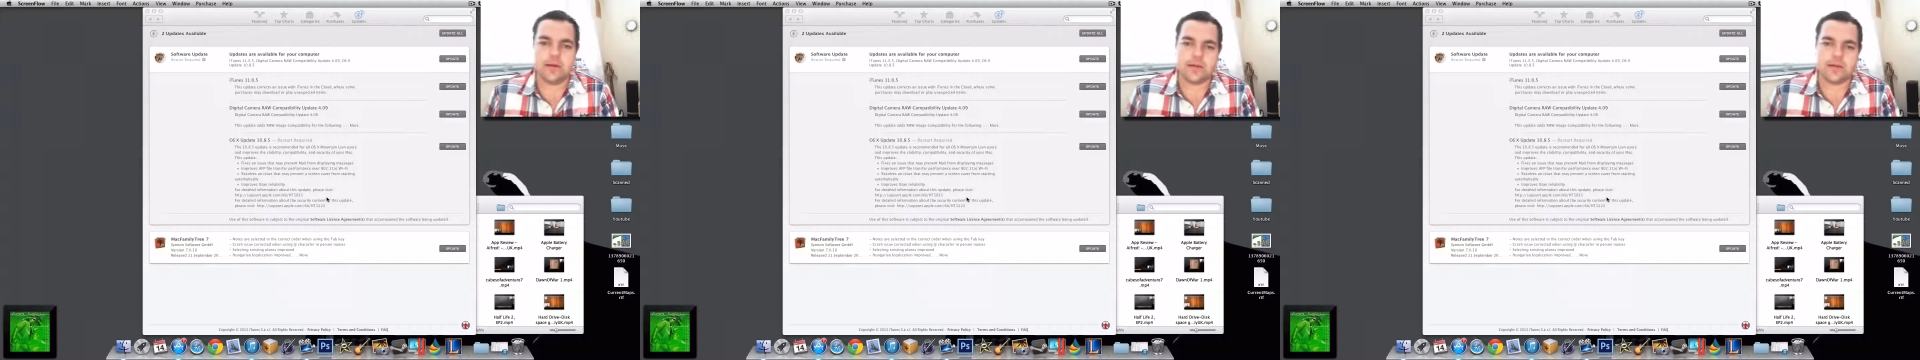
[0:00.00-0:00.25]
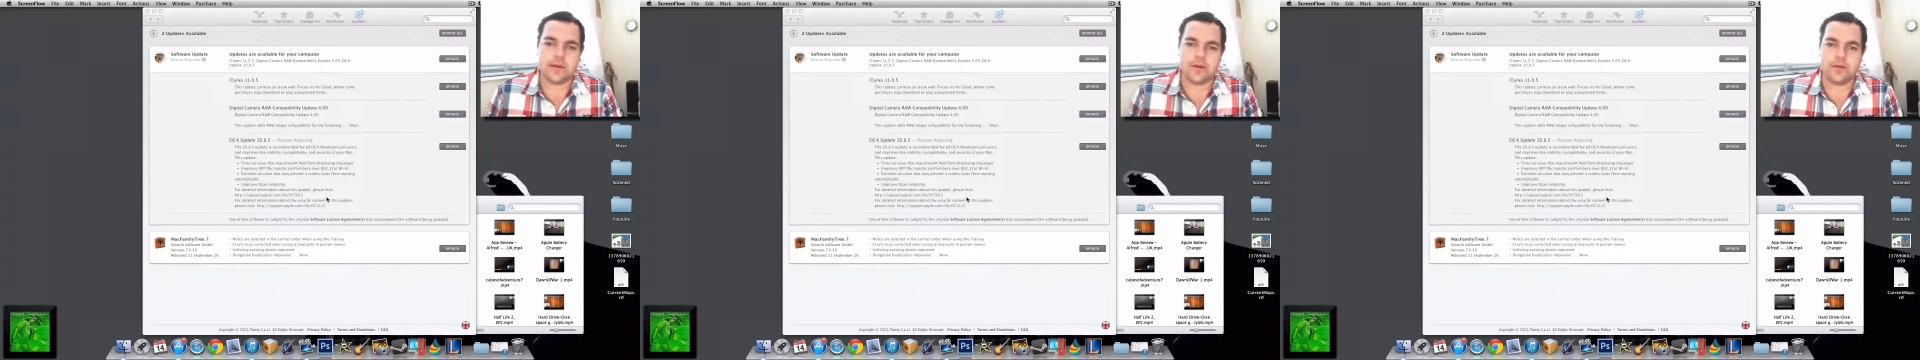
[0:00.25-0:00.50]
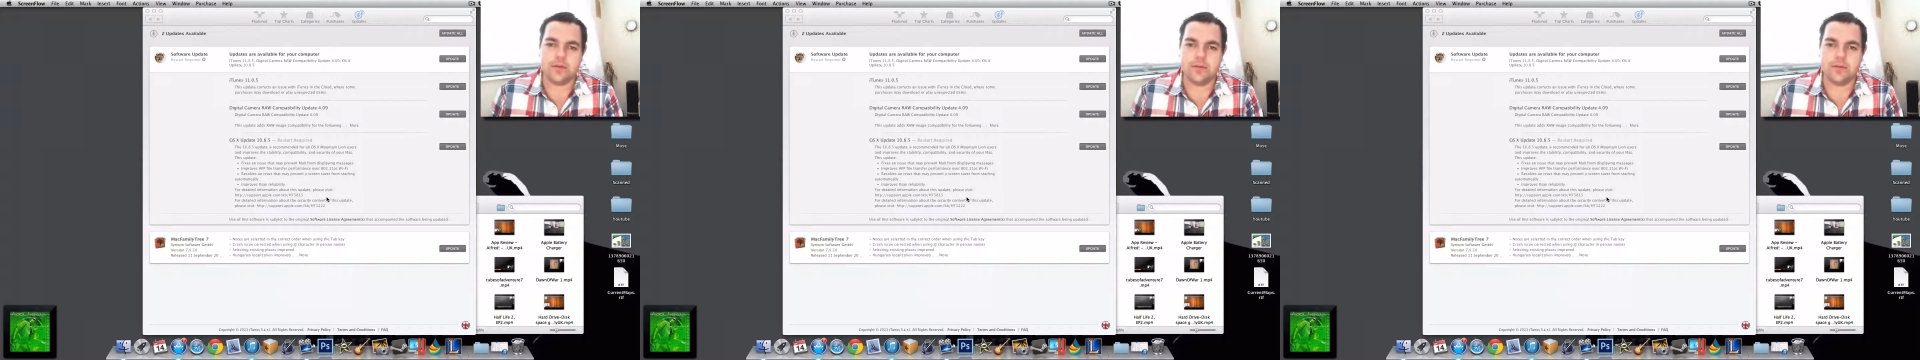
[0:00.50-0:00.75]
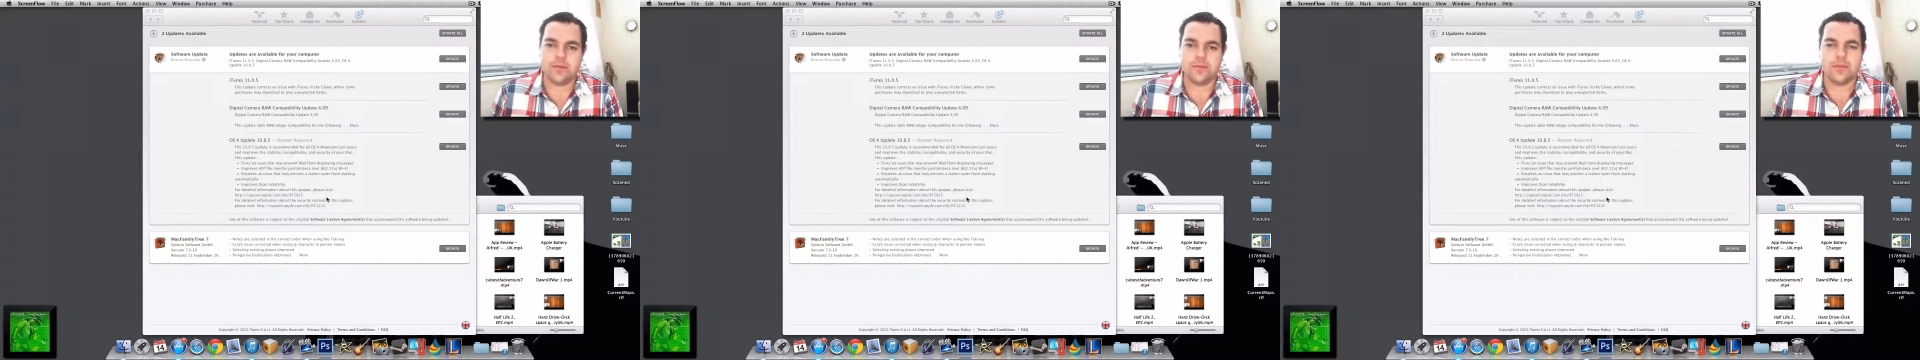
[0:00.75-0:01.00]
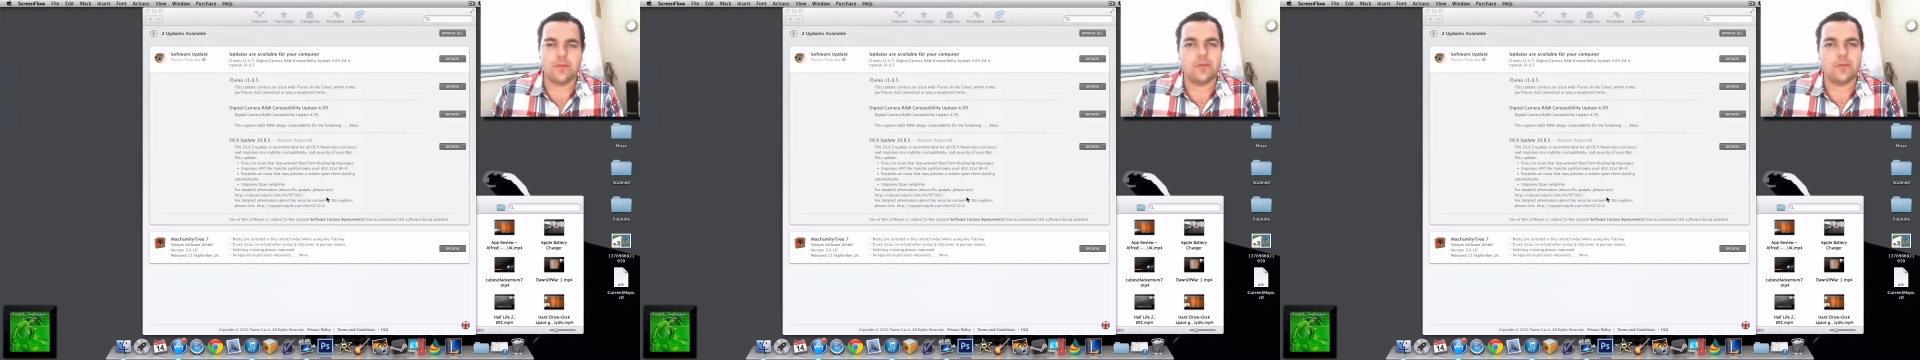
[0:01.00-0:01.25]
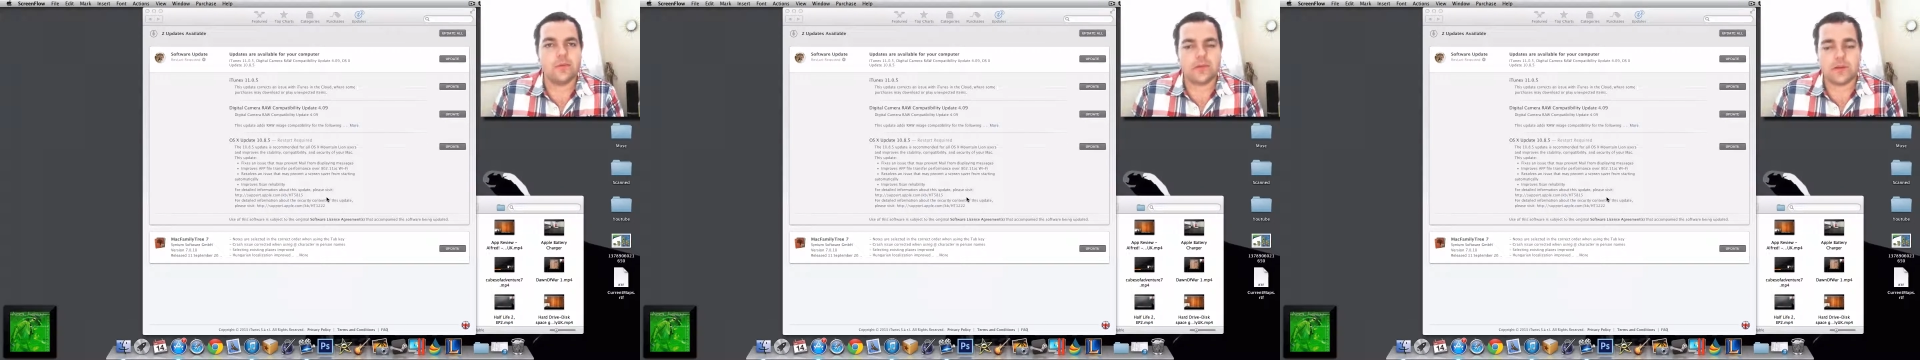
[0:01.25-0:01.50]
So,
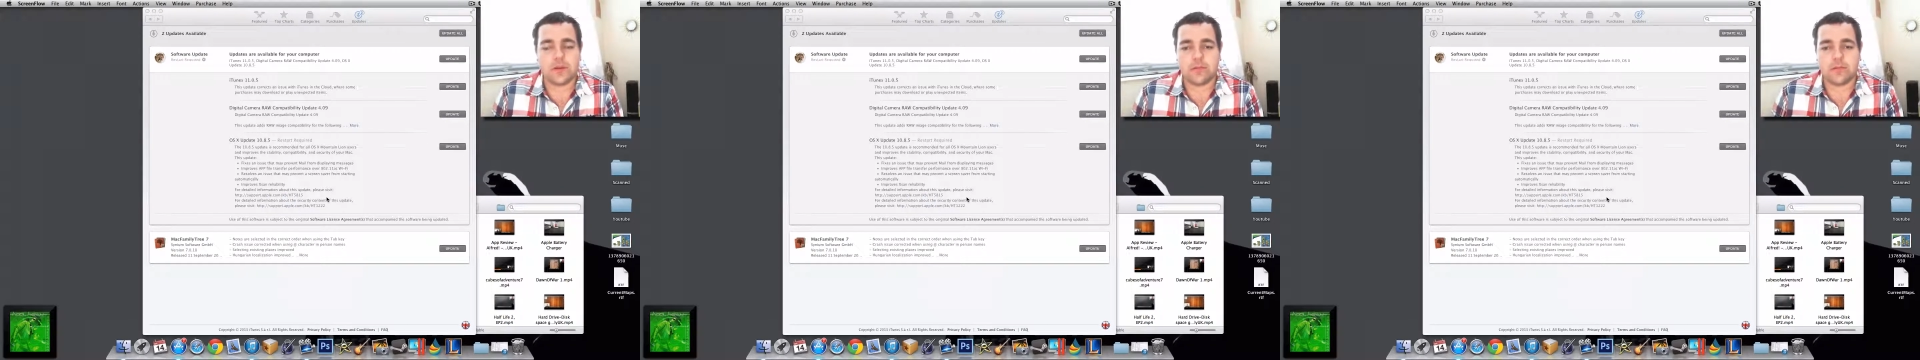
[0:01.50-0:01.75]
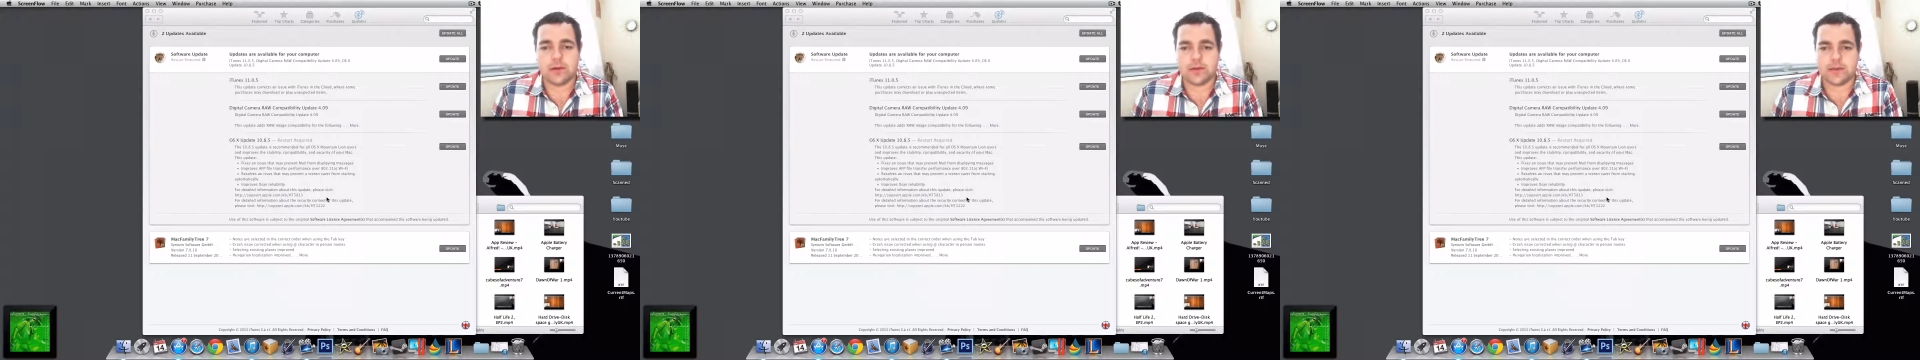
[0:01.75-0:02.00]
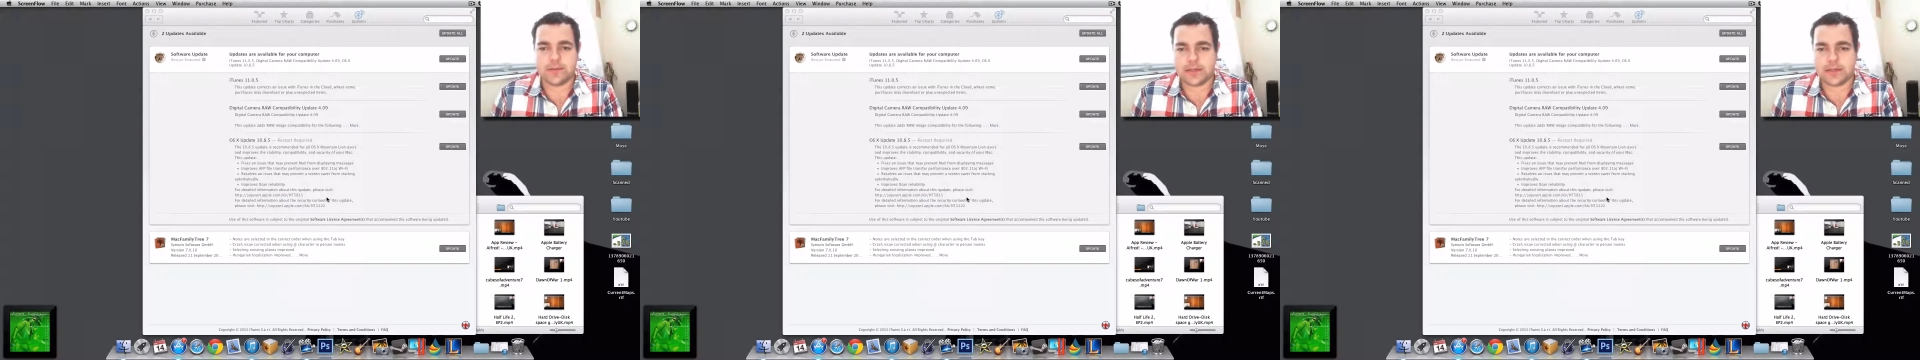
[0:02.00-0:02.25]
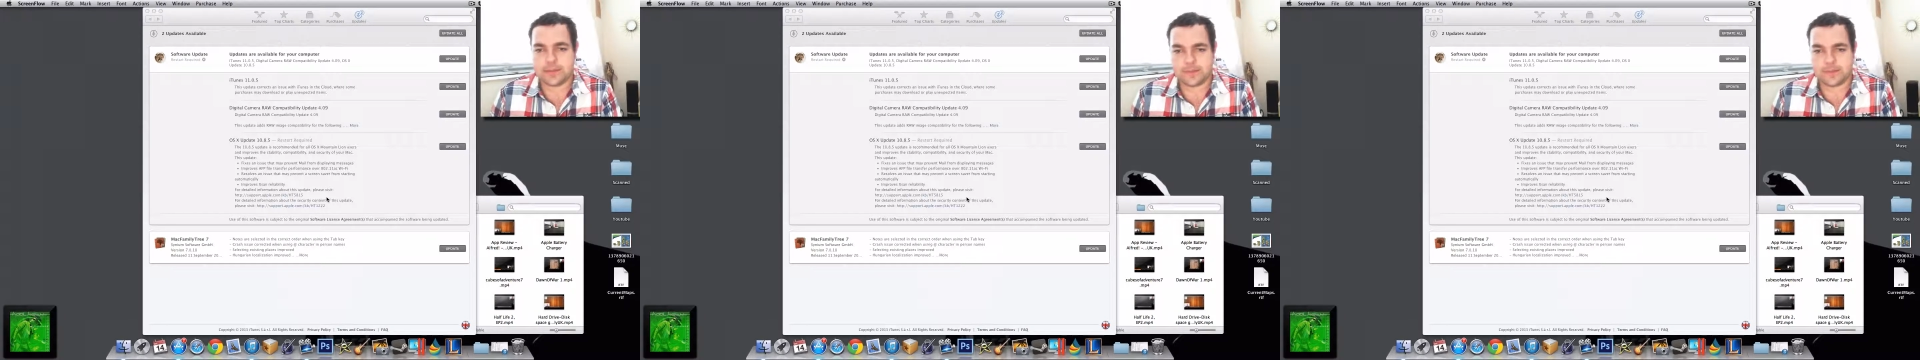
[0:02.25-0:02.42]
what's so good about this update?